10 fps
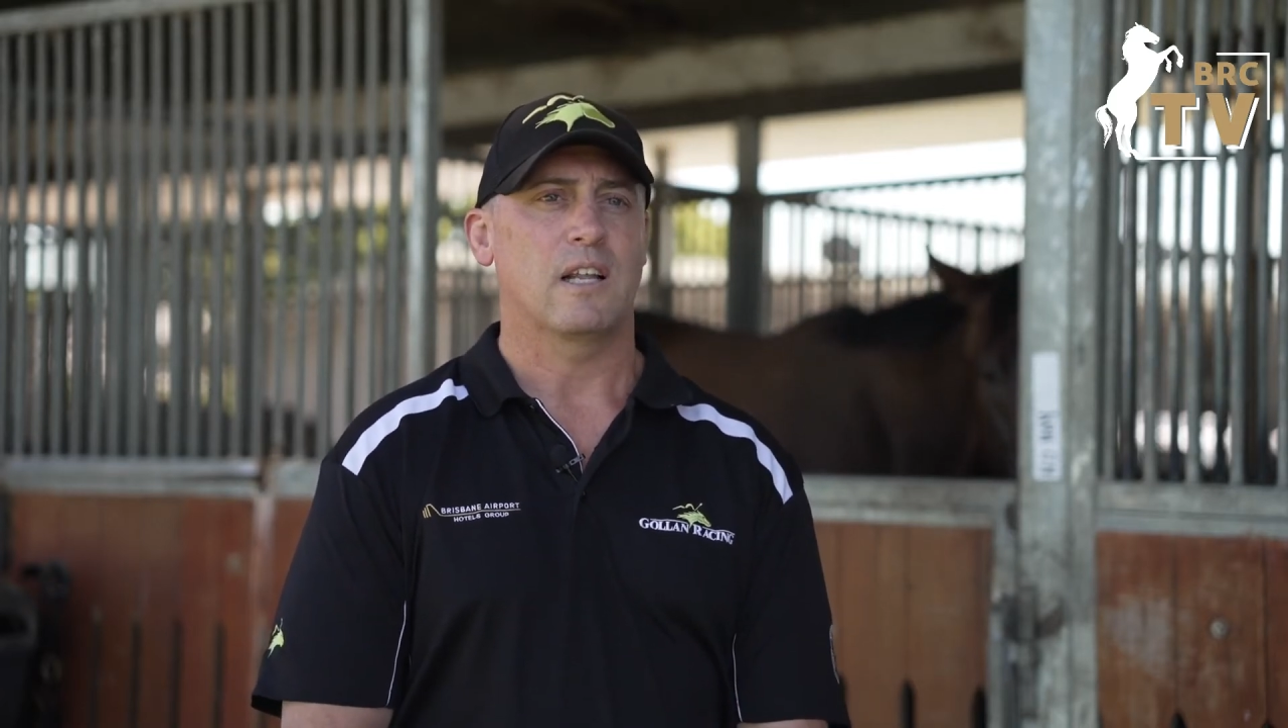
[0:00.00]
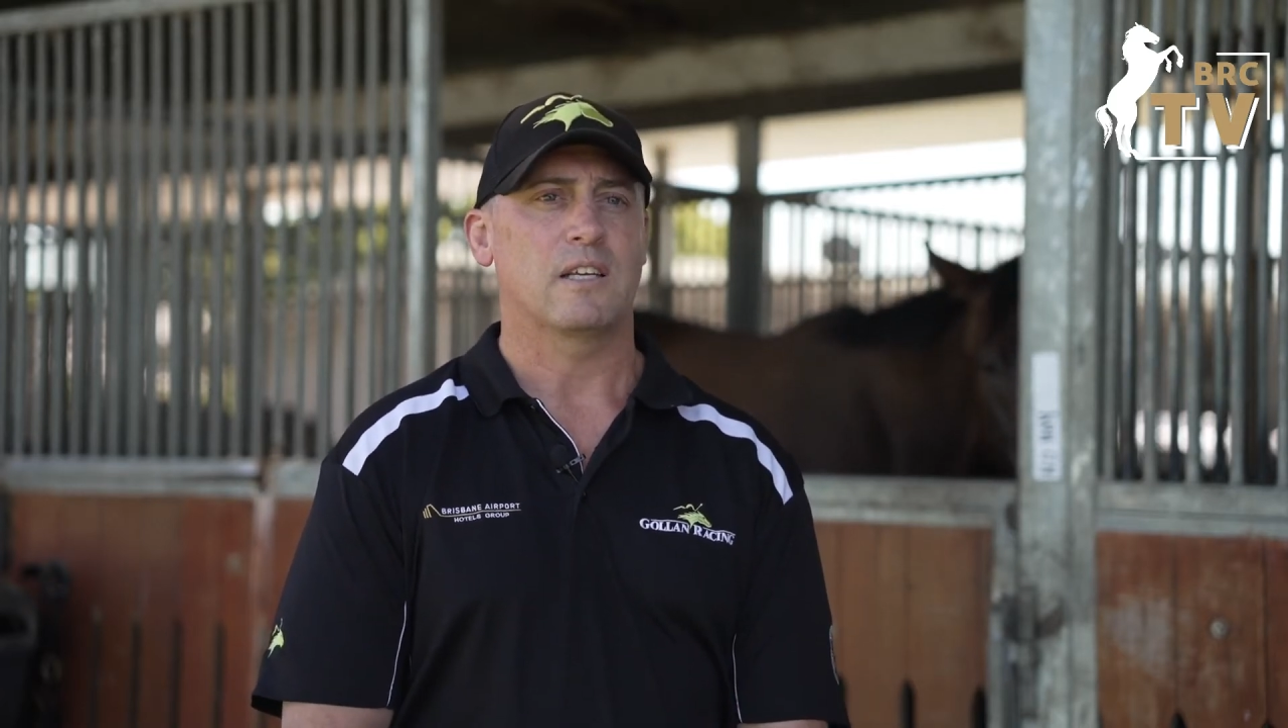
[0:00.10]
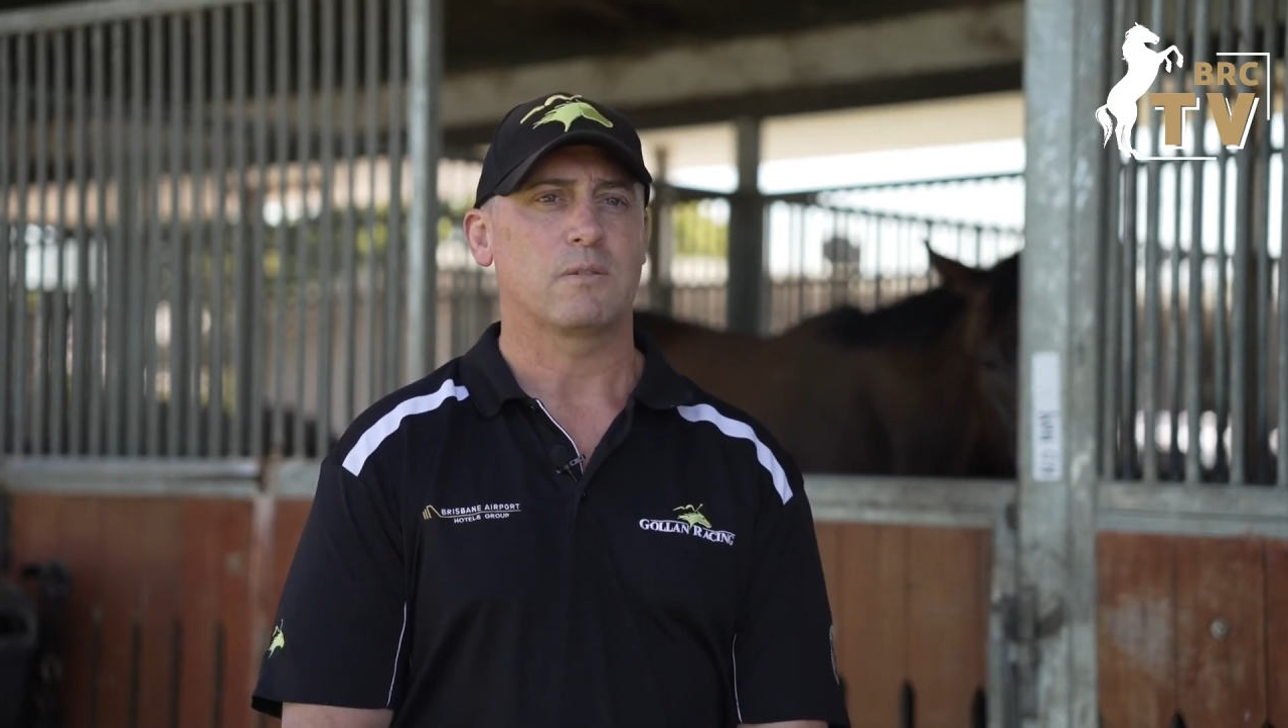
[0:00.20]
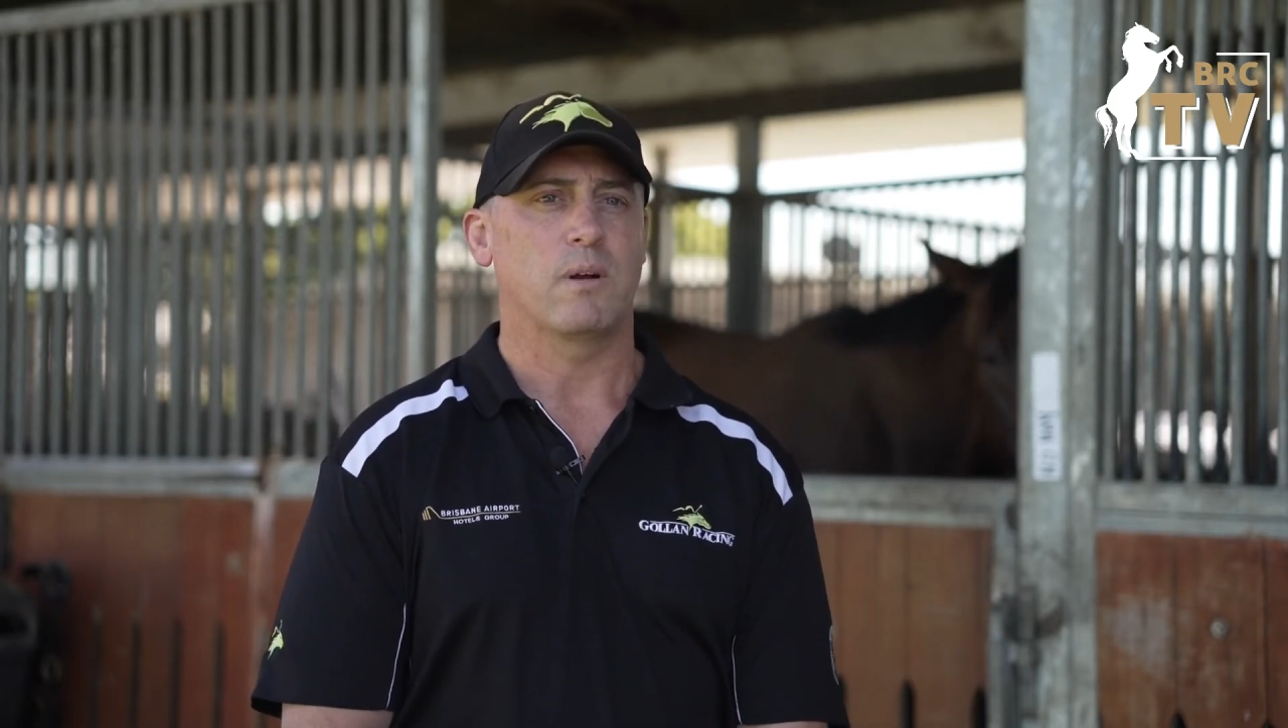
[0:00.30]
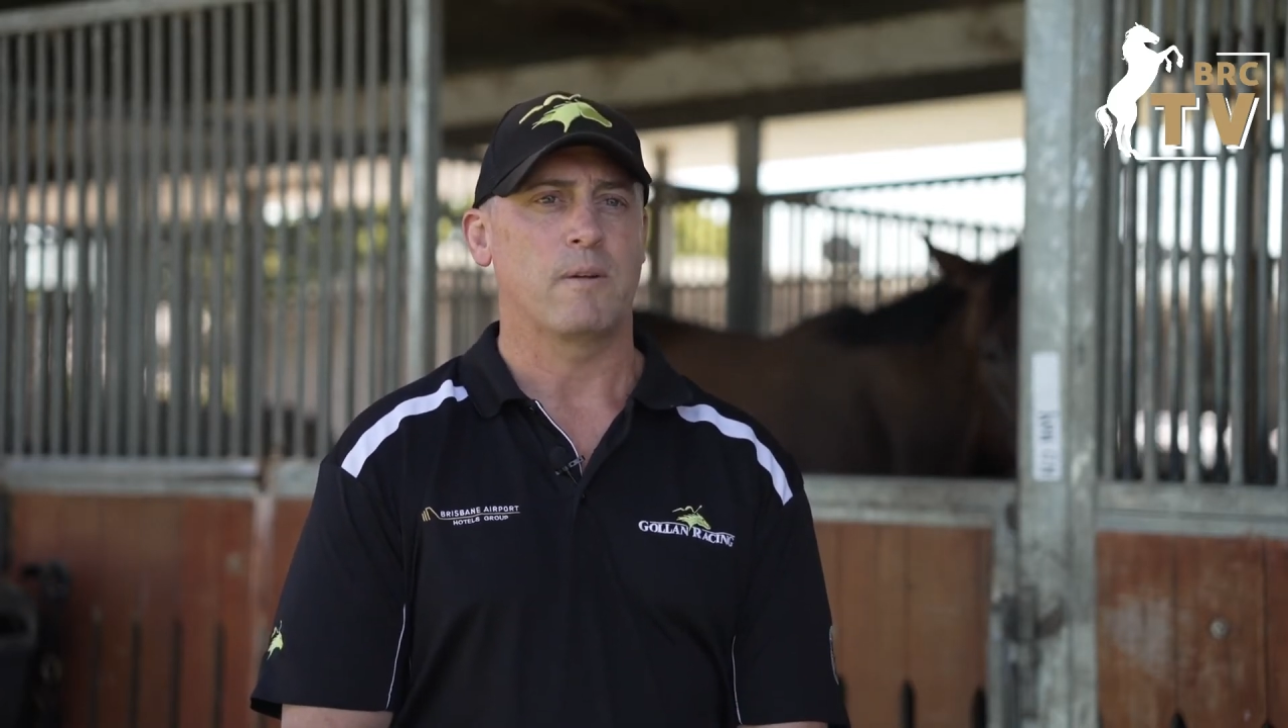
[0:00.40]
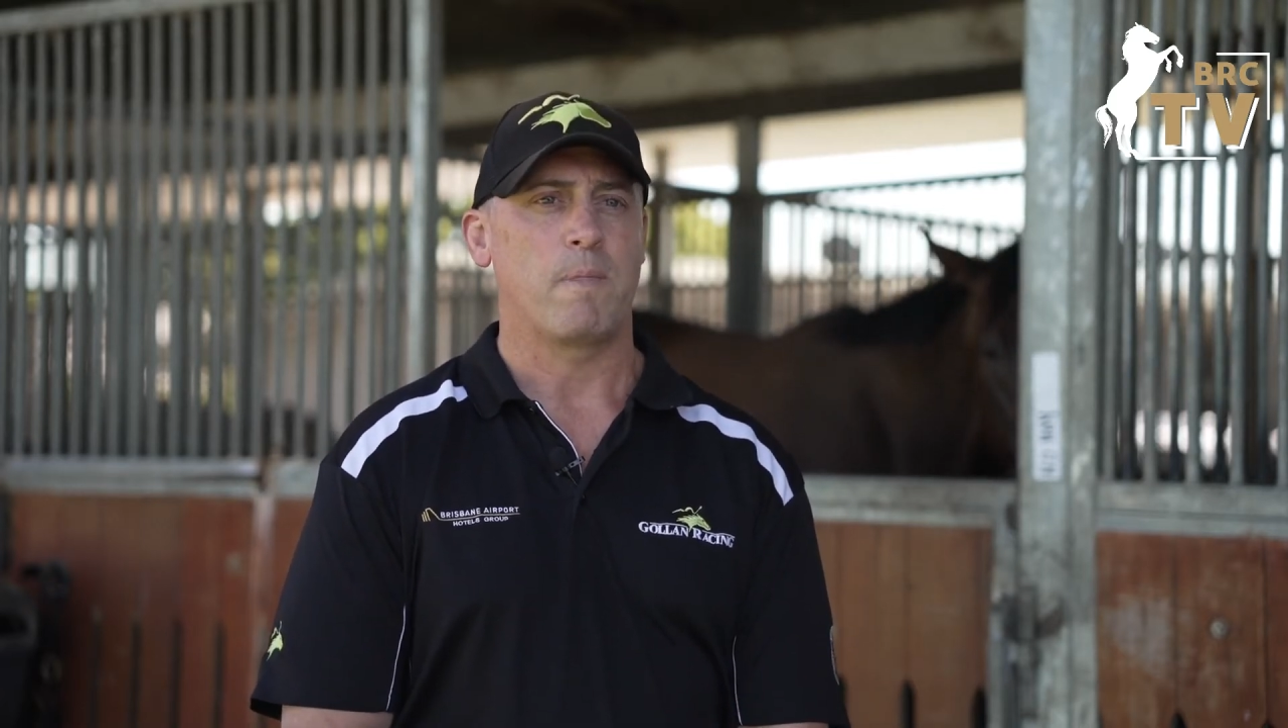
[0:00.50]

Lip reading: last one